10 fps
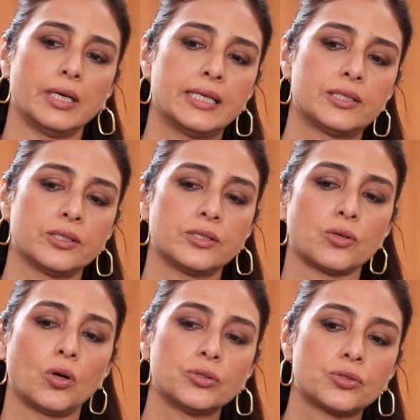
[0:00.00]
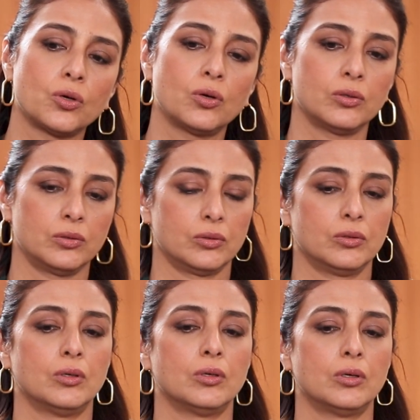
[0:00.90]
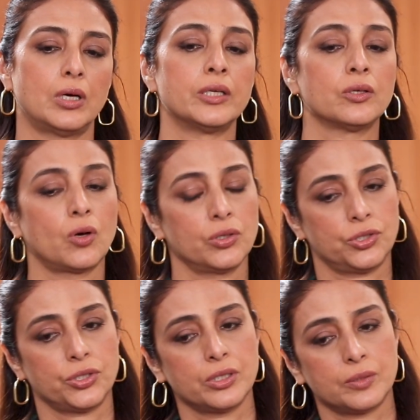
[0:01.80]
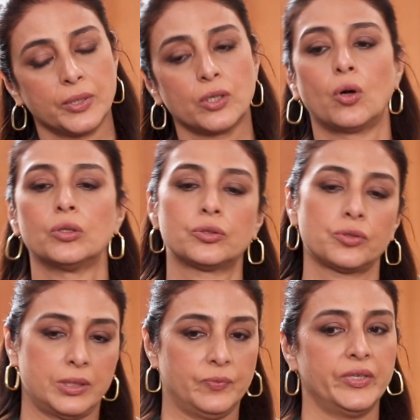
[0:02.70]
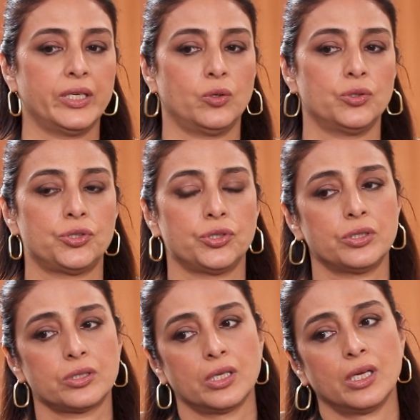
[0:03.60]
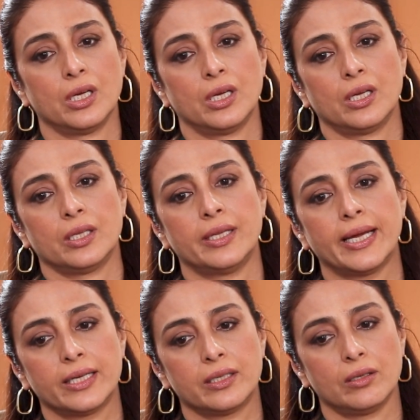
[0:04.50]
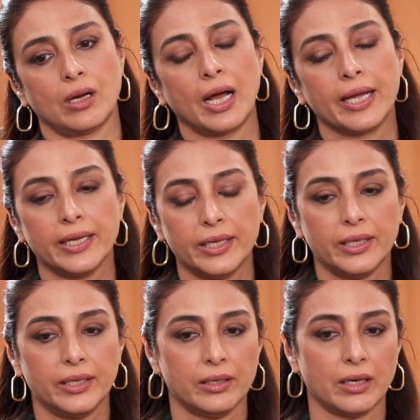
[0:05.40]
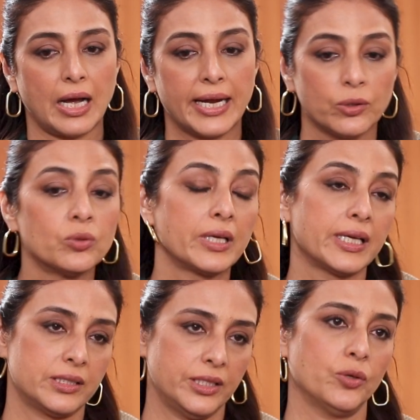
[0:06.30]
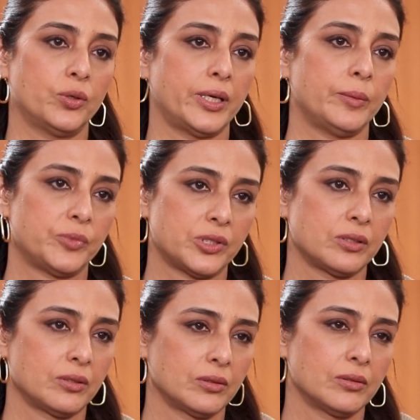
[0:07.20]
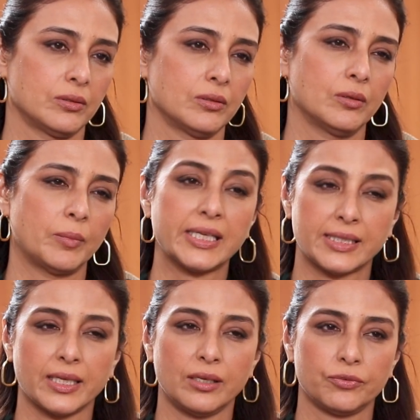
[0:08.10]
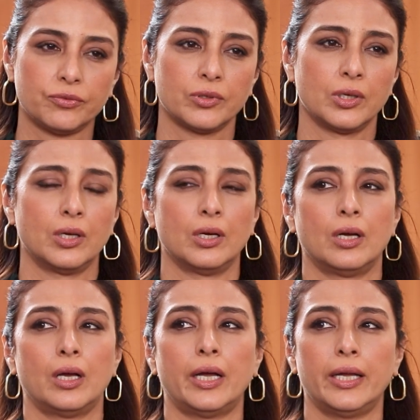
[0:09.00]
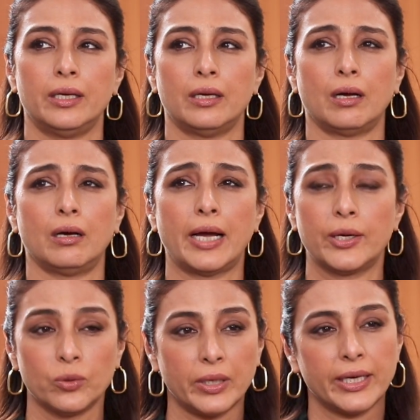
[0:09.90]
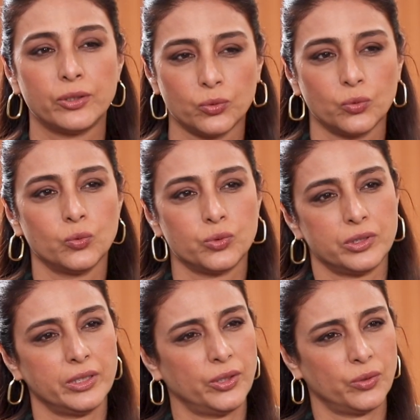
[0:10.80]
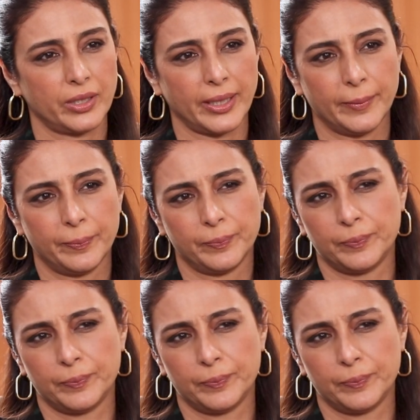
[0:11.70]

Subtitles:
it is also unconscious but also somewhere conscious that I don't like stereotypes myself, and I don't like to stereotype